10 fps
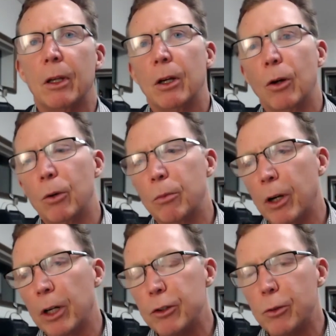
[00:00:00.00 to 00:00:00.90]
or by
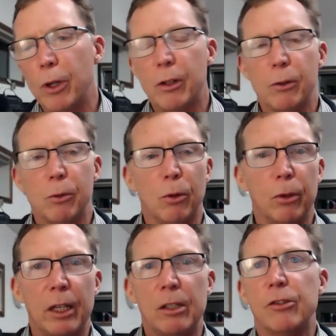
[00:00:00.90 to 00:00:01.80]
Twitter or
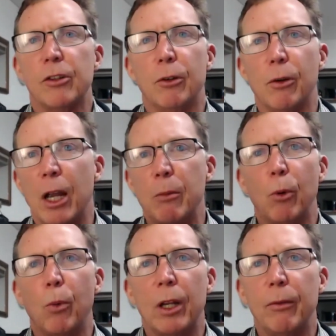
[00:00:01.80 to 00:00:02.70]
Instagram or
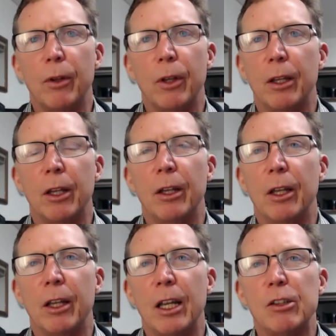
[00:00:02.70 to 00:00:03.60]
whatever the
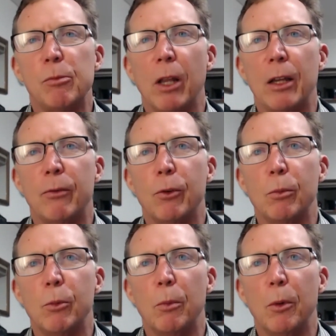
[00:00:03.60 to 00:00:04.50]
next platform
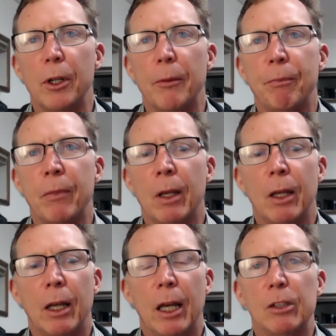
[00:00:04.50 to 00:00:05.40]
will be.
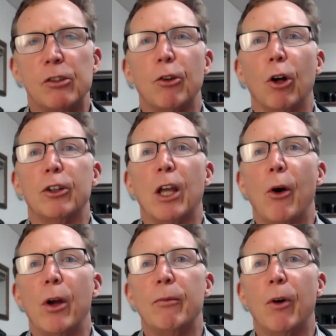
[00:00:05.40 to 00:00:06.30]
It's not
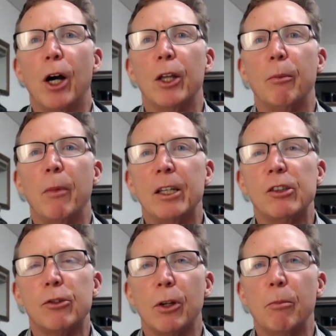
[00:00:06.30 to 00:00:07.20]
going via the
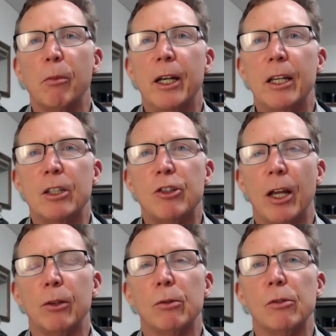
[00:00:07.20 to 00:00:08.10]
mainstream media
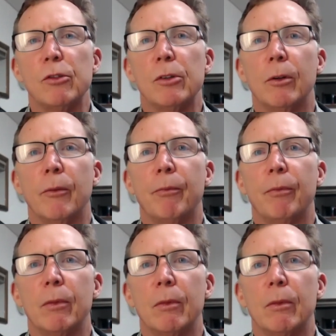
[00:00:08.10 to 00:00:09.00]
channels,
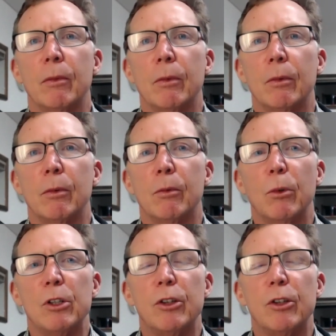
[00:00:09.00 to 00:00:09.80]
which